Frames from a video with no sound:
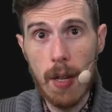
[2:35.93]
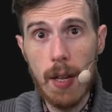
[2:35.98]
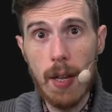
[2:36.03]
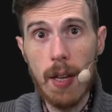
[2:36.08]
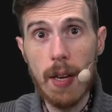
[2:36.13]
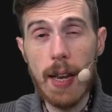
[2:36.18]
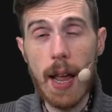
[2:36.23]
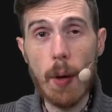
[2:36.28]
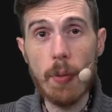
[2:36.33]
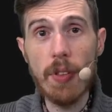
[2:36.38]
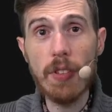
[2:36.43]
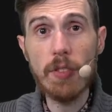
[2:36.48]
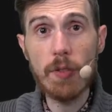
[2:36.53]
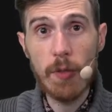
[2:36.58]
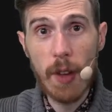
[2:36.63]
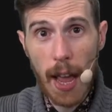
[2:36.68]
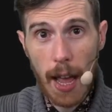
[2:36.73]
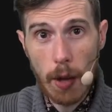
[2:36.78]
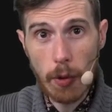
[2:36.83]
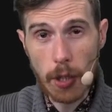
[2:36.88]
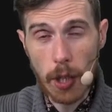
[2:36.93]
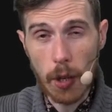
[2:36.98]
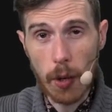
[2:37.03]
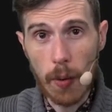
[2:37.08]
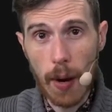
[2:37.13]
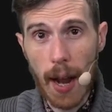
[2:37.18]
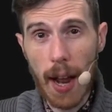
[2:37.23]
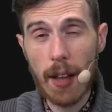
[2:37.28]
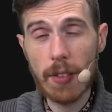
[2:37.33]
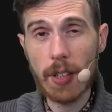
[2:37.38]
Now, this
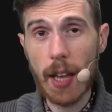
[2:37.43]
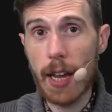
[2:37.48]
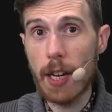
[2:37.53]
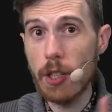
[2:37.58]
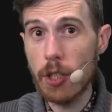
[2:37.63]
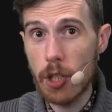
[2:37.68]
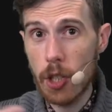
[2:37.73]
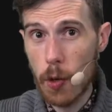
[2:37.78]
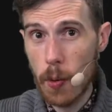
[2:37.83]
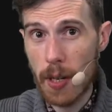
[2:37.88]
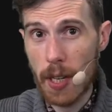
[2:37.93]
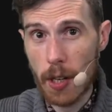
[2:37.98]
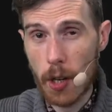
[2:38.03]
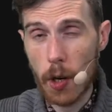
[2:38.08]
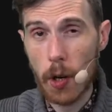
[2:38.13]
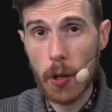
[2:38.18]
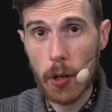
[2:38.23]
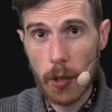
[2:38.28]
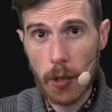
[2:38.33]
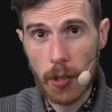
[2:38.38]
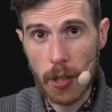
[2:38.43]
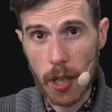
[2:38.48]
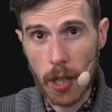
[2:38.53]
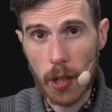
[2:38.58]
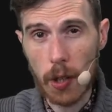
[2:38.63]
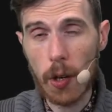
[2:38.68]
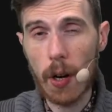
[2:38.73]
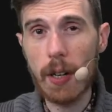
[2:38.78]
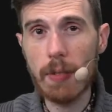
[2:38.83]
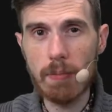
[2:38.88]
value, as I intuited earlier,
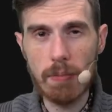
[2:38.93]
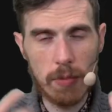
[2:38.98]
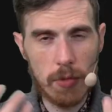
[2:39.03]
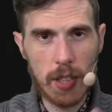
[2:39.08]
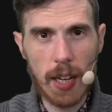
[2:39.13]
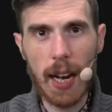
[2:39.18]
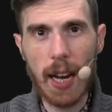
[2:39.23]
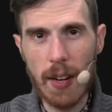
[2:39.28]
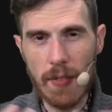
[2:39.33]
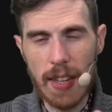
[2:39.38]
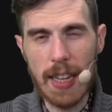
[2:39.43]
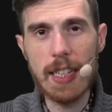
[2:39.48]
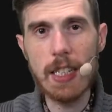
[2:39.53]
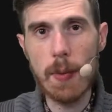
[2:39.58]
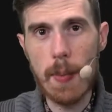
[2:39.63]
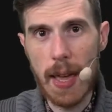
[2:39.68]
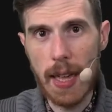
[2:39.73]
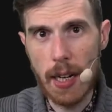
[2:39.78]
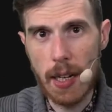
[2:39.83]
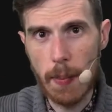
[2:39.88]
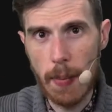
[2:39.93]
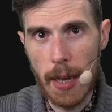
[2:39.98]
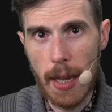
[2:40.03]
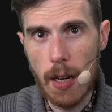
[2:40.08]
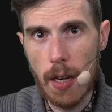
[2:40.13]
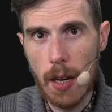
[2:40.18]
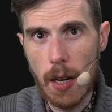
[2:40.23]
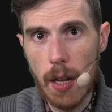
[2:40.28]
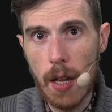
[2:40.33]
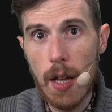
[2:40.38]
or I kind of intimated a
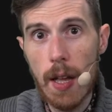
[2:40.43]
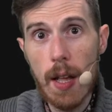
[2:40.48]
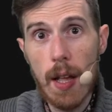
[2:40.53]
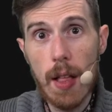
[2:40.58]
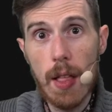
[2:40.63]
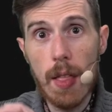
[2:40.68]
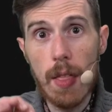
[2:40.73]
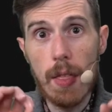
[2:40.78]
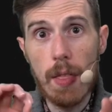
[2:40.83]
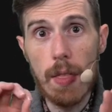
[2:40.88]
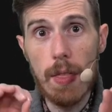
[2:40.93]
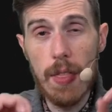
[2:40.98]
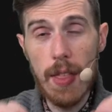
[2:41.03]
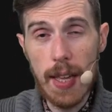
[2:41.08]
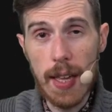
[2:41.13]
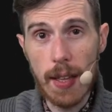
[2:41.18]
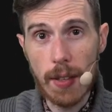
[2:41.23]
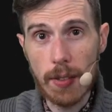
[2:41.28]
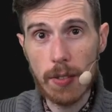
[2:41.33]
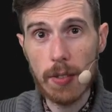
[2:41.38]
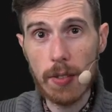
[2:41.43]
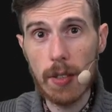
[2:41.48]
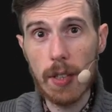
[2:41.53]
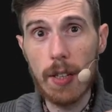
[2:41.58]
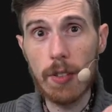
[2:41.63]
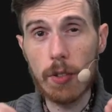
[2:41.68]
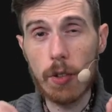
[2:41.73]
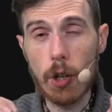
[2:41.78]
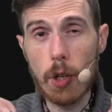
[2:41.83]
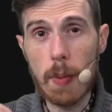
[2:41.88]
bit, this
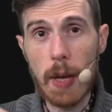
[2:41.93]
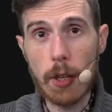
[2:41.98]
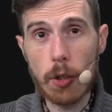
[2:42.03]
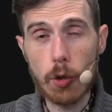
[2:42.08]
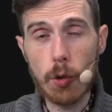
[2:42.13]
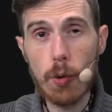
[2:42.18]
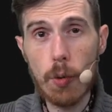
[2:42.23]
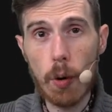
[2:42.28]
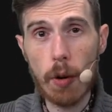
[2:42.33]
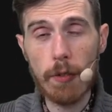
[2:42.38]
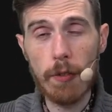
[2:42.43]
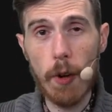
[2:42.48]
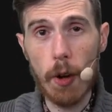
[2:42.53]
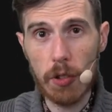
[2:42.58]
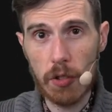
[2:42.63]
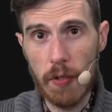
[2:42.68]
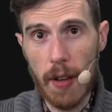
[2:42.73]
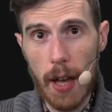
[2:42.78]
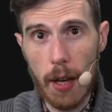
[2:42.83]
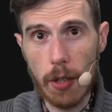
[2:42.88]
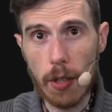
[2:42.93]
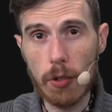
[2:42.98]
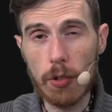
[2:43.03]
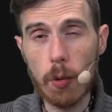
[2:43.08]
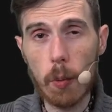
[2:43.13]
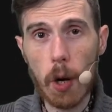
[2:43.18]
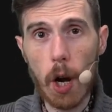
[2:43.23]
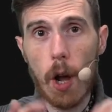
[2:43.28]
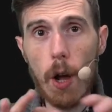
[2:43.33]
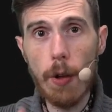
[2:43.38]
is going to be a true or false value. So
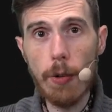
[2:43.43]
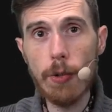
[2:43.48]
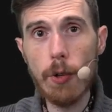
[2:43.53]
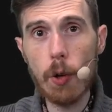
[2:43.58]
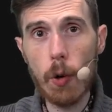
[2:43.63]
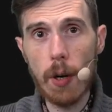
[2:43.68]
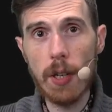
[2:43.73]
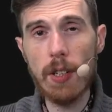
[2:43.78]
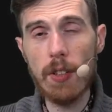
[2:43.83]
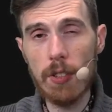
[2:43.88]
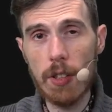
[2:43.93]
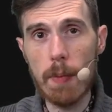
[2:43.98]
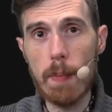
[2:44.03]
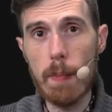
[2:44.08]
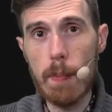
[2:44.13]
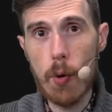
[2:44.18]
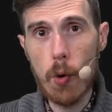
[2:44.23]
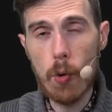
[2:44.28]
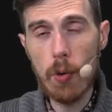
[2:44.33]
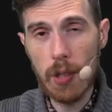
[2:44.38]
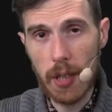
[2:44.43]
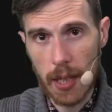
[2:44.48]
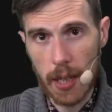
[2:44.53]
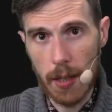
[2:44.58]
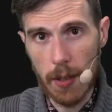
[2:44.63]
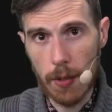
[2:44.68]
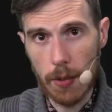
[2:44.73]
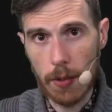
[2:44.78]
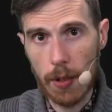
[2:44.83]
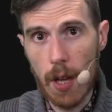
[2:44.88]
we're also going to see
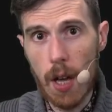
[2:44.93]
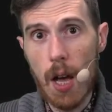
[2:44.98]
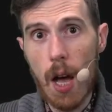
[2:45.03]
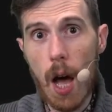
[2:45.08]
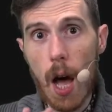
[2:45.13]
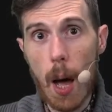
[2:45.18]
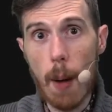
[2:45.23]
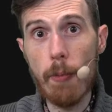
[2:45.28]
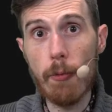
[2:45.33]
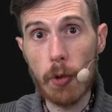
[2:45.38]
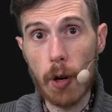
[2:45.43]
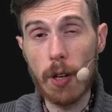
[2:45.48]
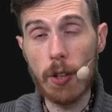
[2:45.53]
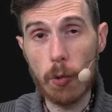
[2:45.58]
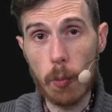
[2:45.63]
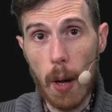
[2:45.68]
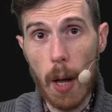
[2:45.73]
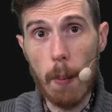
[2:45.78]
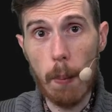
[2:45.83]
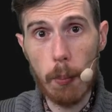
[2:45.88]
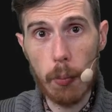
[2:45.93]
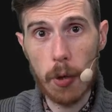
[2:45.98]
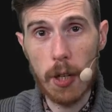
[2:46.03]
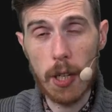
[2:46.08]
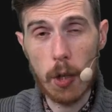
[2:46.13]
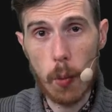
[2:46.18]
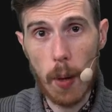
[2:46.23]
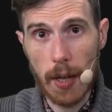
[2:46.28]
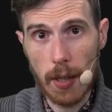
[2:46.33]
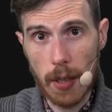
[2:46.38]
Booleans up front as well pretty
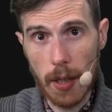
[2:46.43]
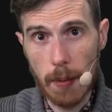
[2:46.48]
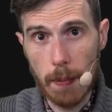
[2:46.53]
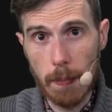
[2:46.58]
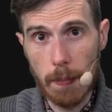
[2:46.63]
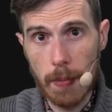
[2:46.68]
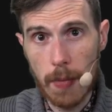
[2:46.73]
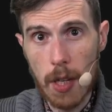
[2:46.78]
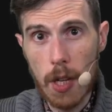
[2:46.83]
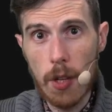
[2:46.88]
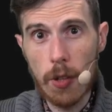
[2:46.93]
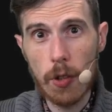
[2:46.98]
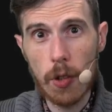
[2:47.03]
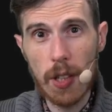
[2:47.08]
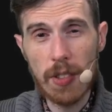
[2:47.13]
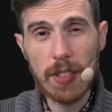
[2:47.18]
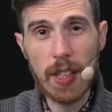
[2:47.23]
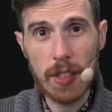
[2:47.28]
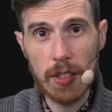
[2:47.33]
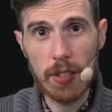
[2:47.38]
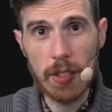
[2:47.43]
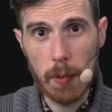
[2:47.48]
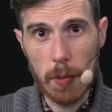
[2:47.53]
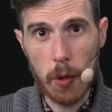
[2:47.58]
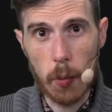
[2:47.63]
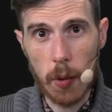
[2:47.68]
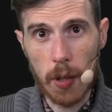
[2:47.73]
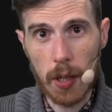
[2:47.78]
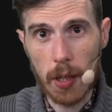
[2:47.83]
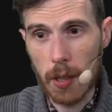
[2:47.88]
quickly. So let's get to some of
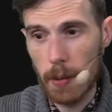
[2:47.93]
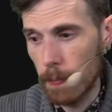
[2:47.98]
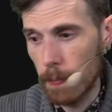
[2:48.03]
the work.